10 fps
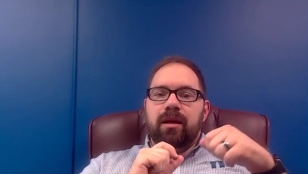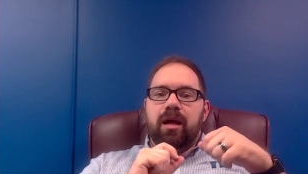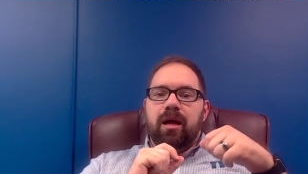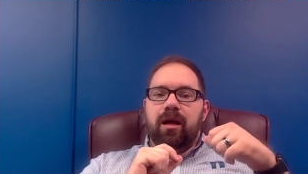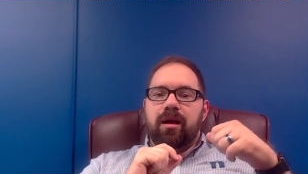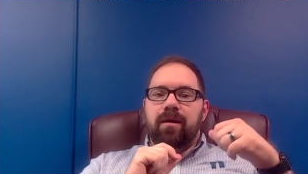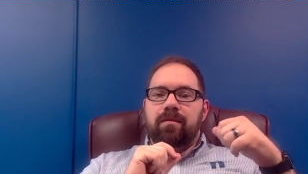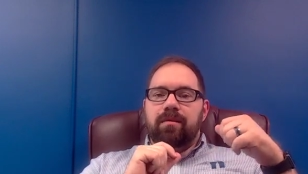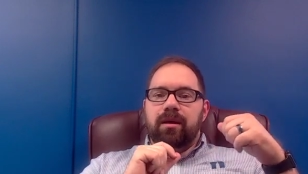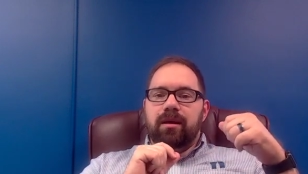
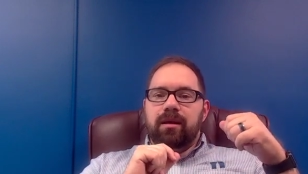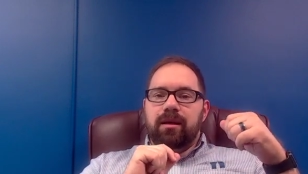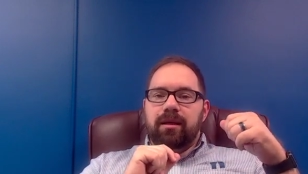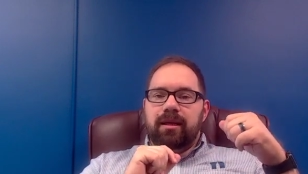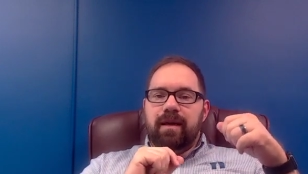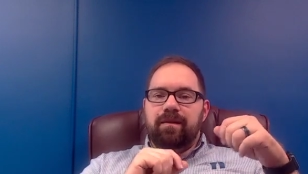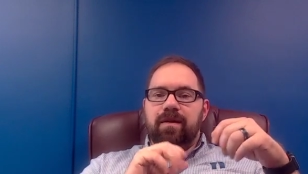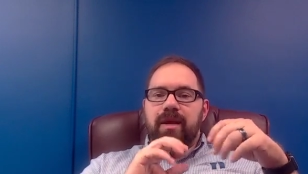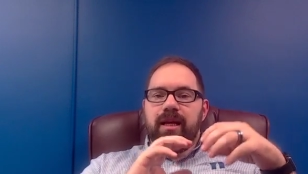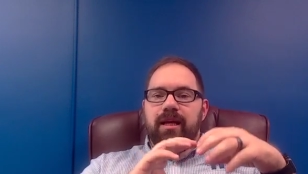
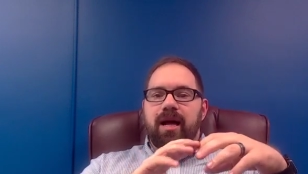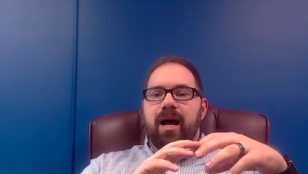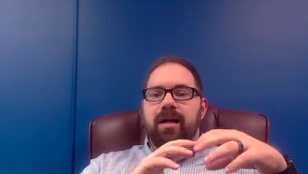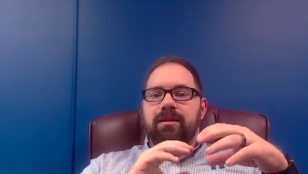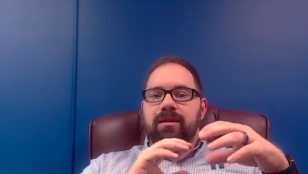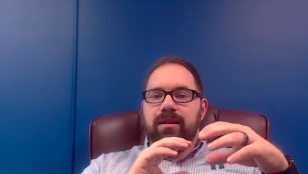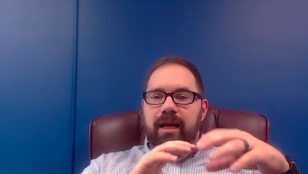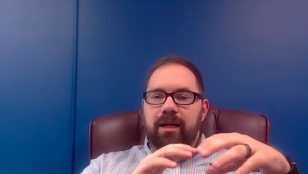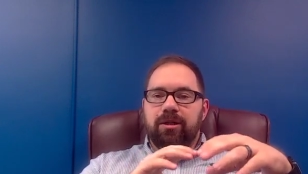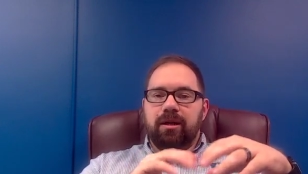Given that God's
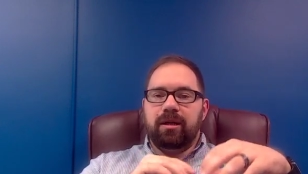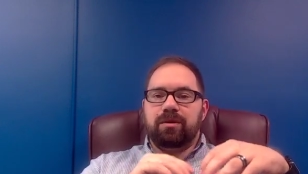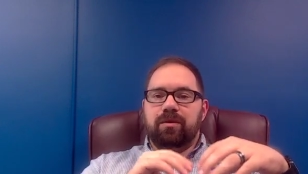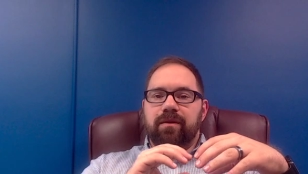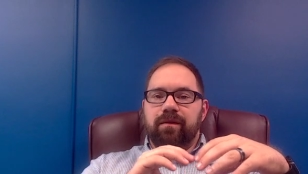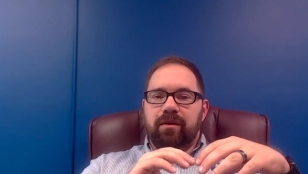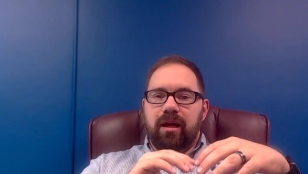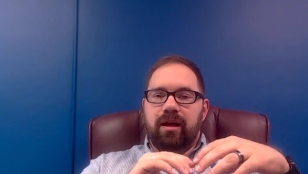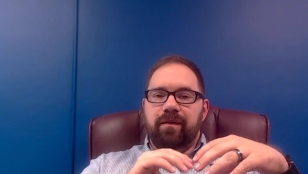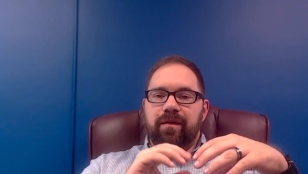nature is one of
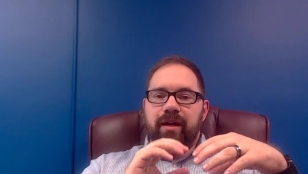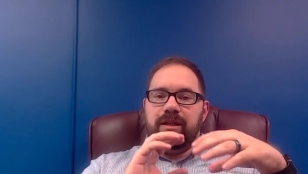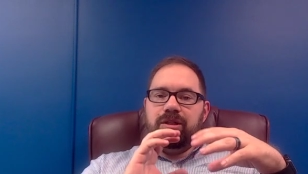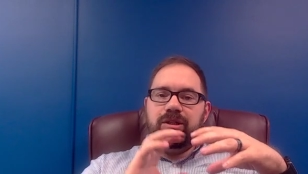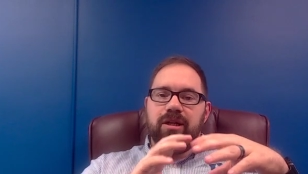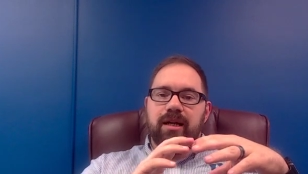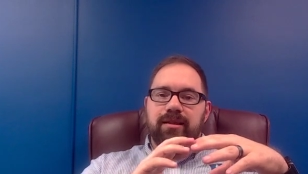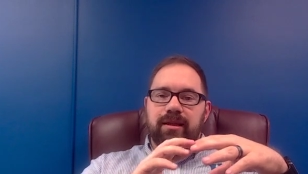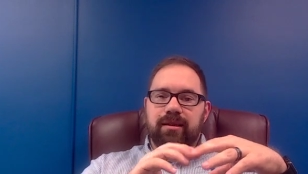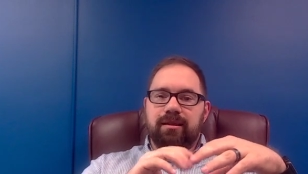love and
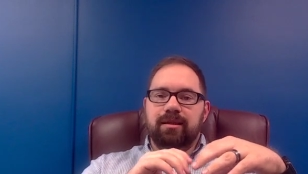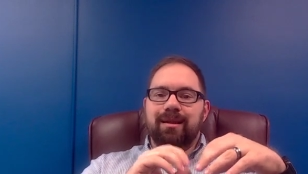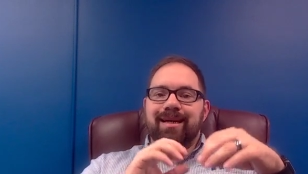justice,